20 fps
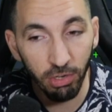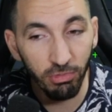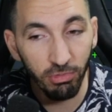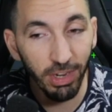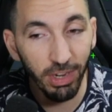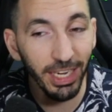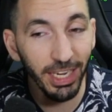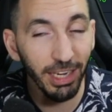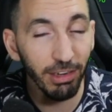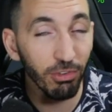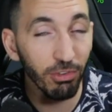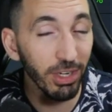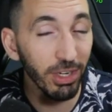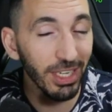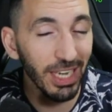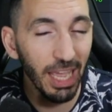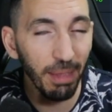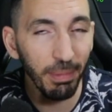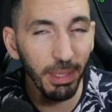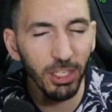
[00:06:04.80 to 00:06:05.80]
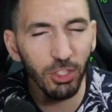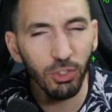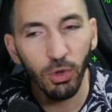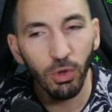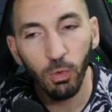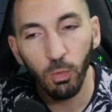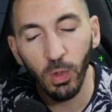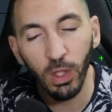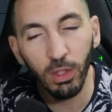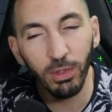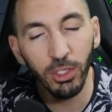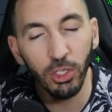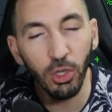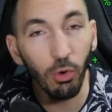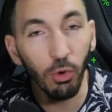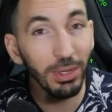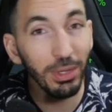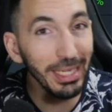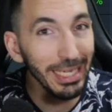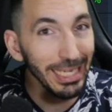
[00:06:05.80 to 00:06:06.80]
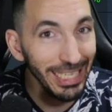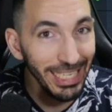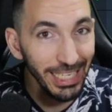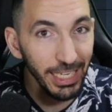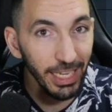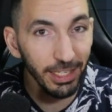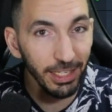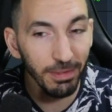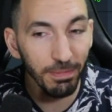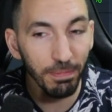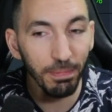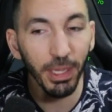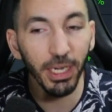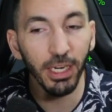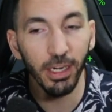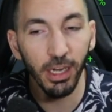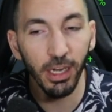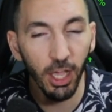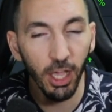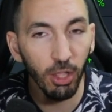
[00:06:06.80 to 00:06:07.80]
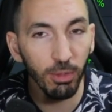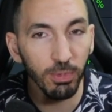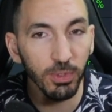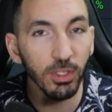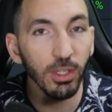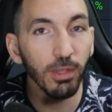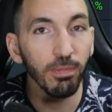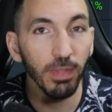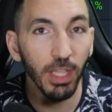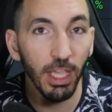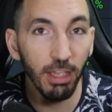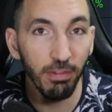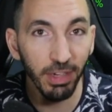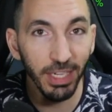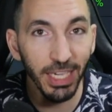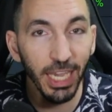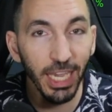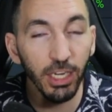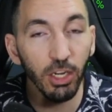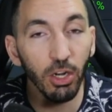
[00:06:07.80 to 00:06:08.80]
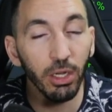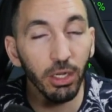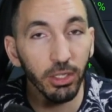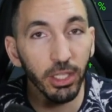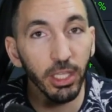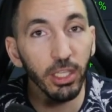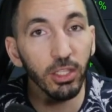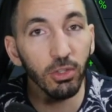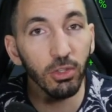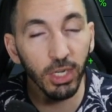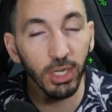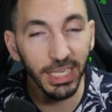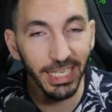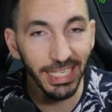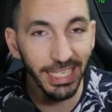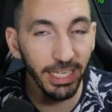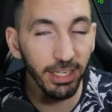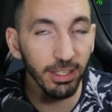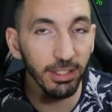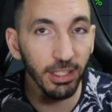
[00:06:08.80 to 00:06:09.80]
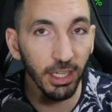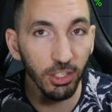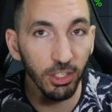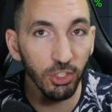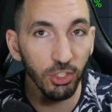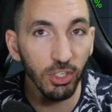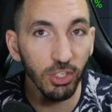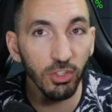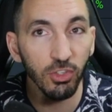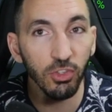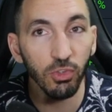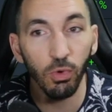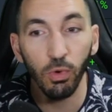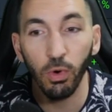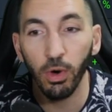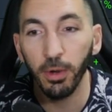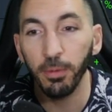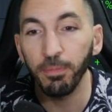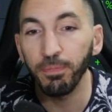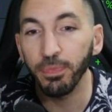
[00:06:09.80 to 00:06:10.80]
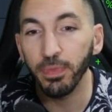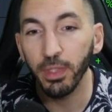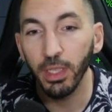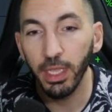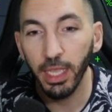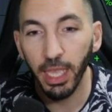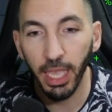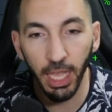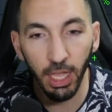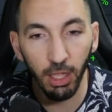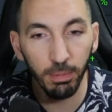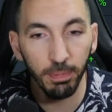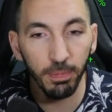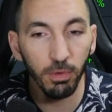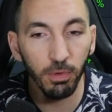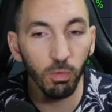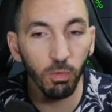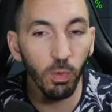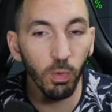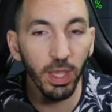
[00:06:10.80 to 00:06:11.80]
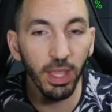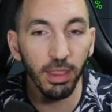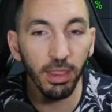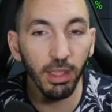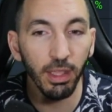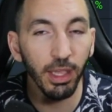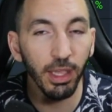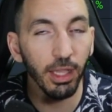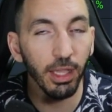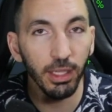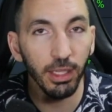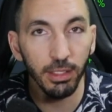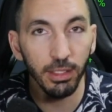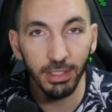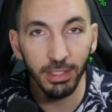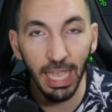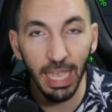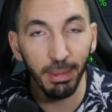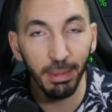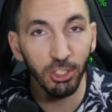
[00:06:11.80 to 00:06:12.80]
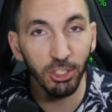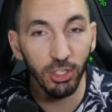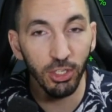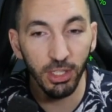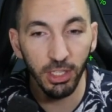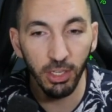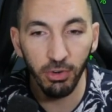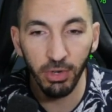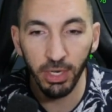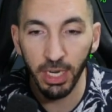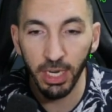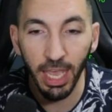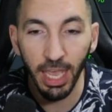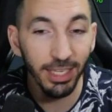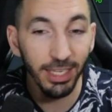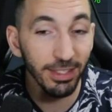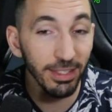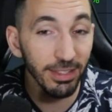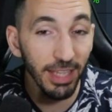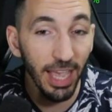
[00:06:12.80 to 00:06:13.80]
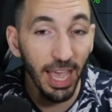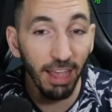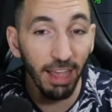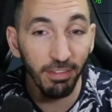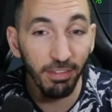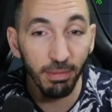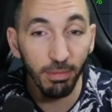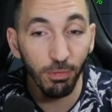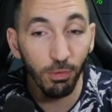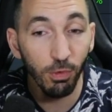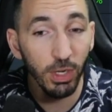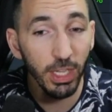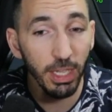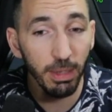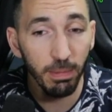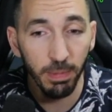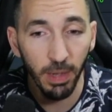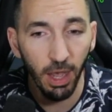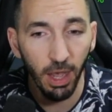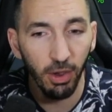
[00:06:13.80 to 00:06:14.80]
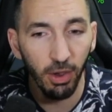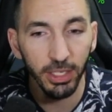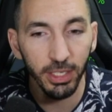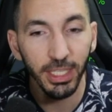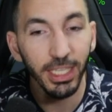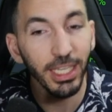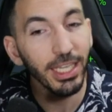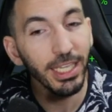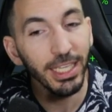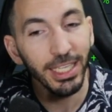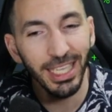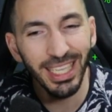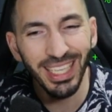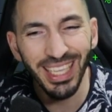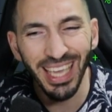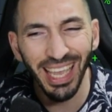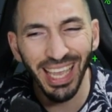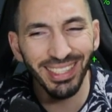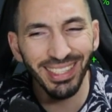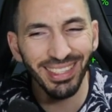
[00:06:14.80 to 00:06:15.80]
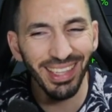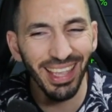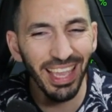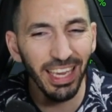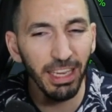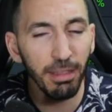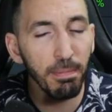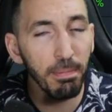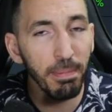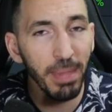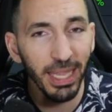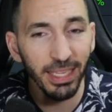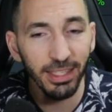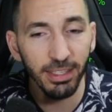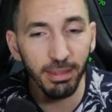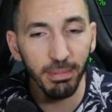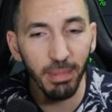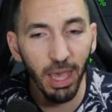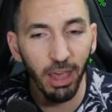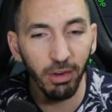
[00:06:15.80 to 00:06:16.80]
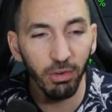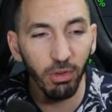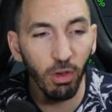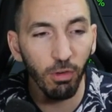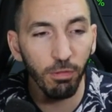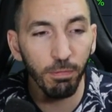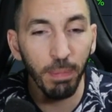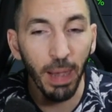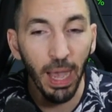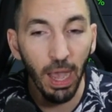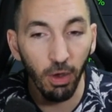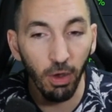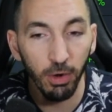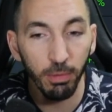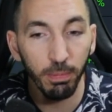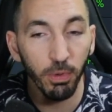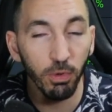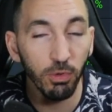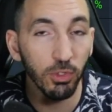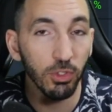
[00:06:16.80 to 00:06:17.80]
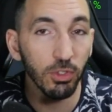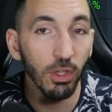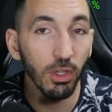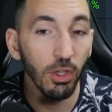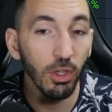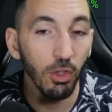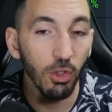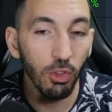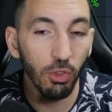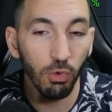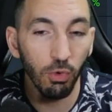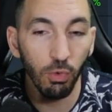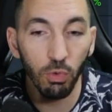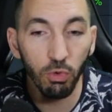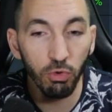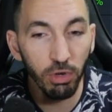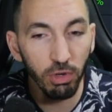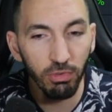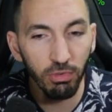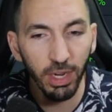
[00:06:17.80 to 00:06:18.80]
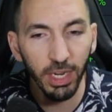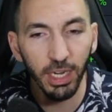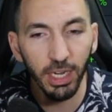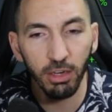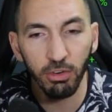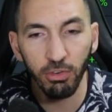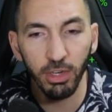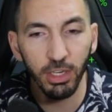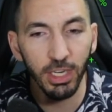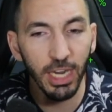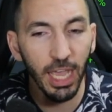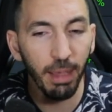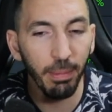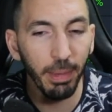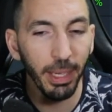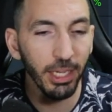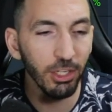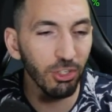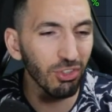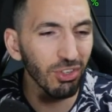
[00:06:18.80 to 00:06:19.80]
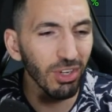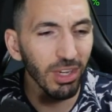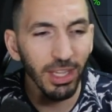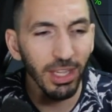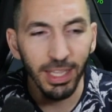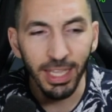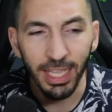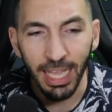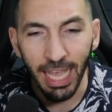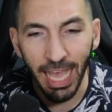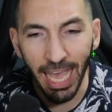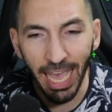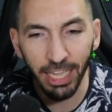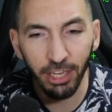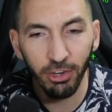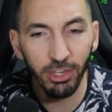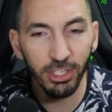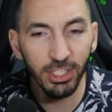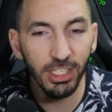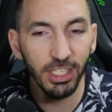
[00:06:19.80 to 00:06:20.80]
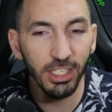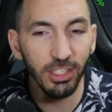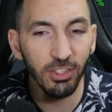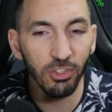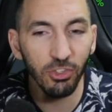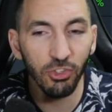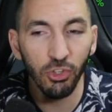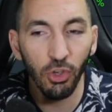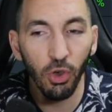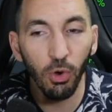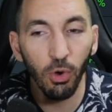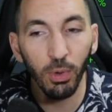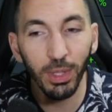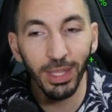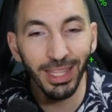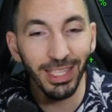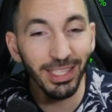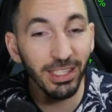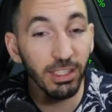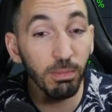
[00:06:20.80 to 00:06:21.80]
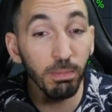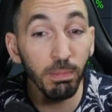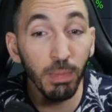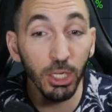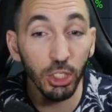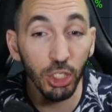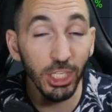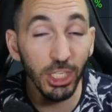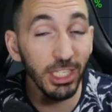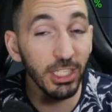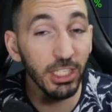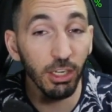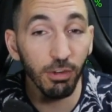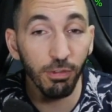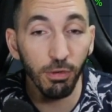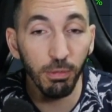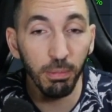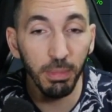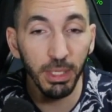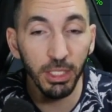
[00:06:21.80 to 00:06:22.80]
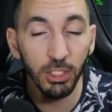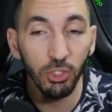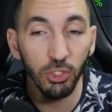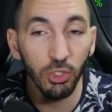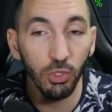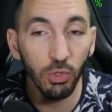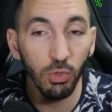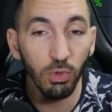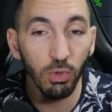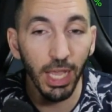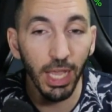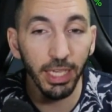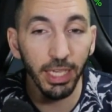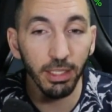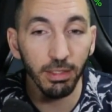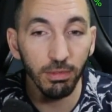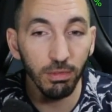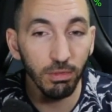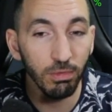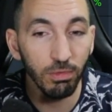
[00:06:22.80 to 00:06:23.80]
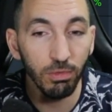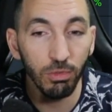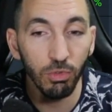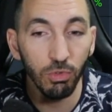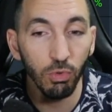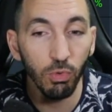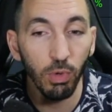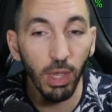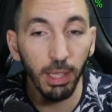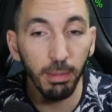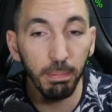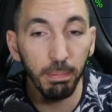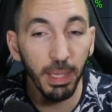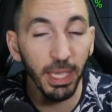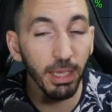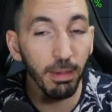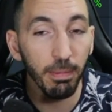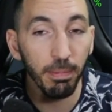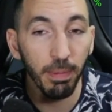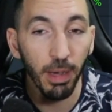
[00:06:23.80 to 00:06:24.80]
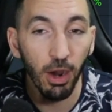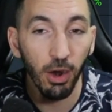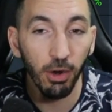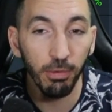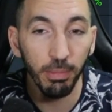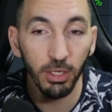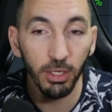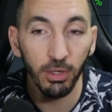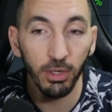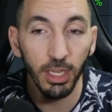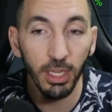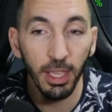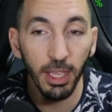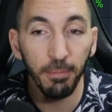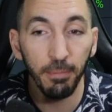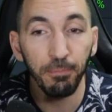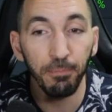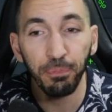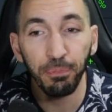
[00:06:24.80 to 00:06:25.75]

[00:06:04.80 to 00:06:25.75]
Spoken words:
rate, and crit damage? Well, you don't need it, but it helps if, again, you're looking to clear dungeons or help with damage in the arena. And since I have him fully empowered, he gains an immense amount of power boost through crit rate and crit damage, accuracies. So this is much easier for me to do a big empowerment on him